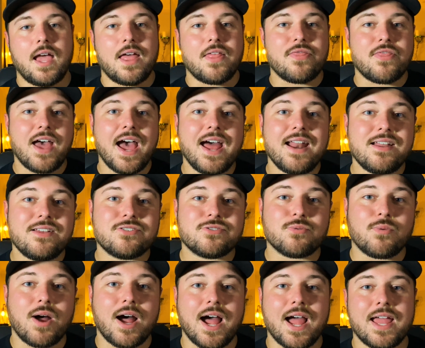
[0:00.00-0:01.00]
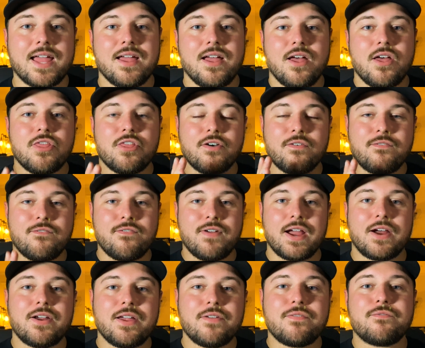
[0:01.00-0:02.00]
And that is why the
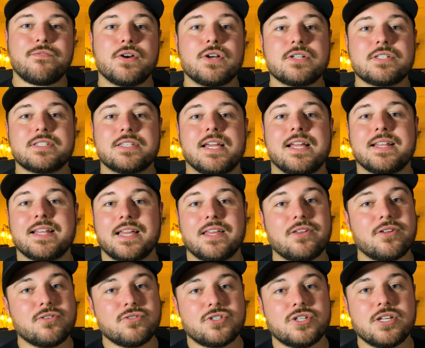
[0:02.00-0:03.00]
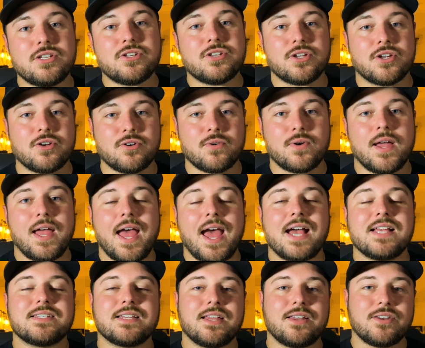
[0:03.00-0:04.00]
very first thing that you should do
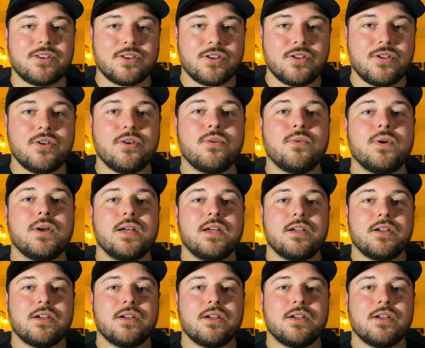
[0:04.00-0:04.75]
as a new